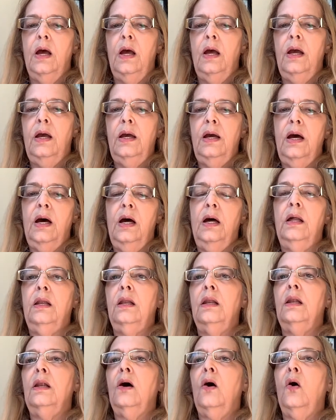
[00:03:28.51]

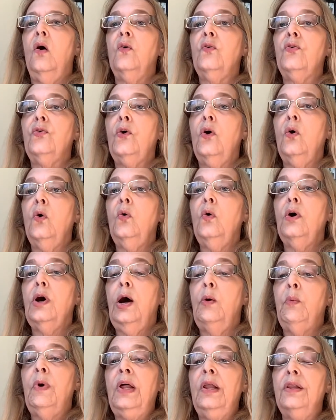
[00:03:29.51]
and also, I
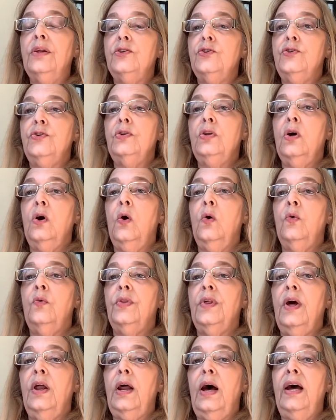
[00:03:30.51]
want to let you know
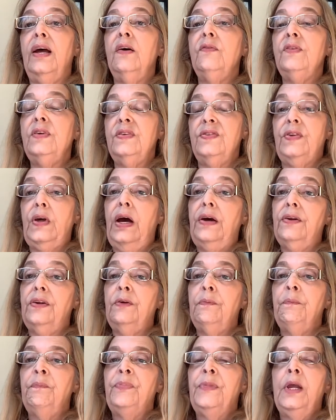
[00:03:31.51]
that I have decided